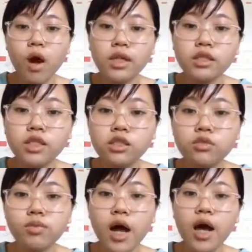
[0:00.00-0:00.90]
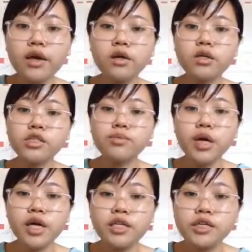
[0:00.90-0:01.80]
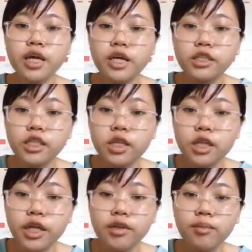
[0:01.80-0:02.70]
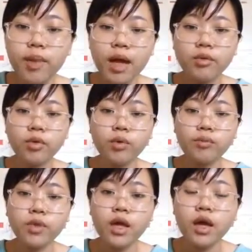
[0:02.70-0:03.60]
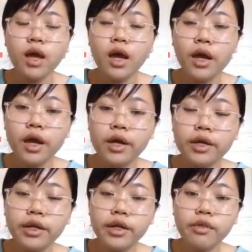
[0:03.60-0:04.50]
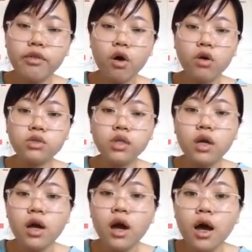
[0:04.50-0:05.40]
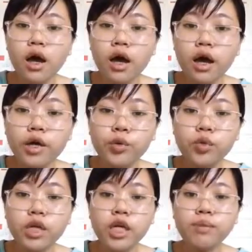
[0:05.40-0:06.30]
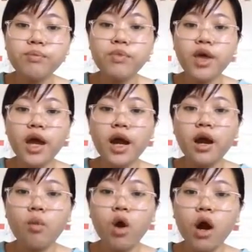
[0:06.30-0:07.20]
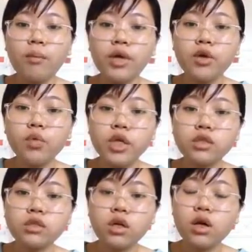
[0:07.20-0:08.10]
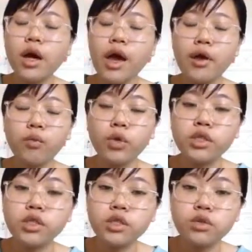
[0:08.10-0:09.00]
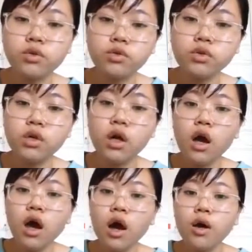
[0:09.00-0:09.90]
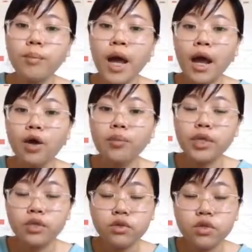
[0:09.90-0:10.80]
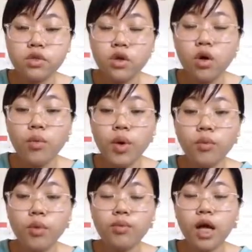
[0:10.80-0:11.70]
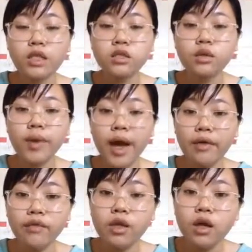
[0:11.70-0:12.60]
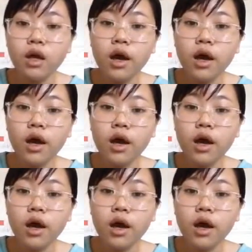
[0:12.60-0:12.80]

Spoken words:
wanted to buy a space heater in the bedroom, and he thought it would keep them warm in winter and reduce power bills. The woman replied to the man